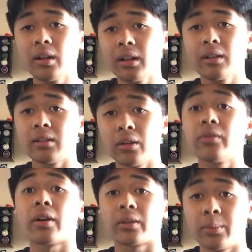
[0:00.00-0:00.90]
lot of the Yo
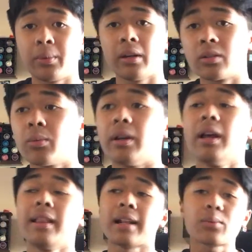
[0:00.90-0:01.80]
Factory players win.
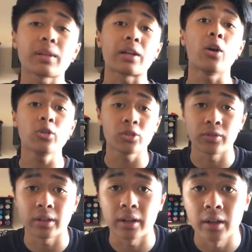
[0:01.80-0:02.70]
That's what they coach
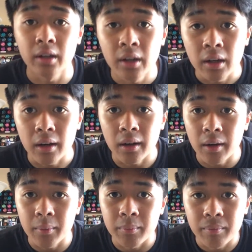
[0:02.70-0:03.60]
over there.
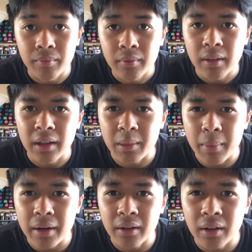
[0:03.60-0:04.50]
Um, and the
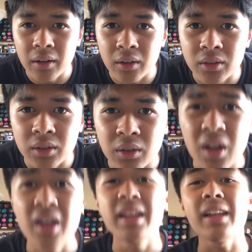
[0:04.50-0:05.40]
meta also.
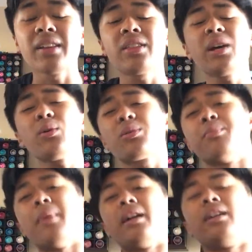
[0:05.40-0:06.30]
Yeah, the thing with
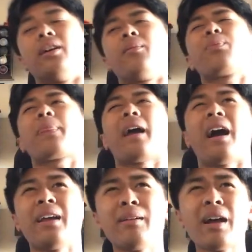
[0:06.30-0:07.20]
meta,
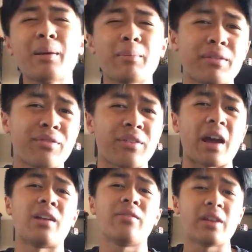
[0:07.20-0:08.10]
I'm not a big
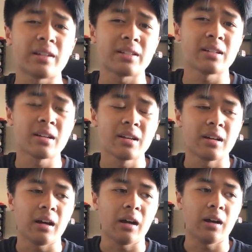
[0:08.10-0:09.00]
fan of it.
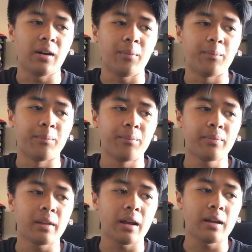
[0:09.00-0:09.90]
Um,
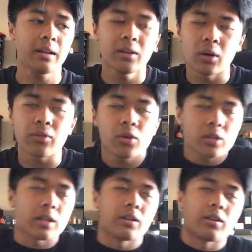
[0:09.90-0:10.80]
of
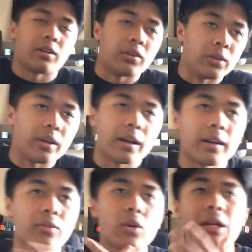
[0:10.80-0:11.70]
course I know how to do it, and
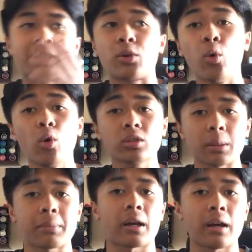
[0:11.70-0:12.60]
of course it's cool
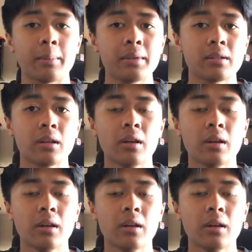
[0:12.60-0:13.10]
sometimes.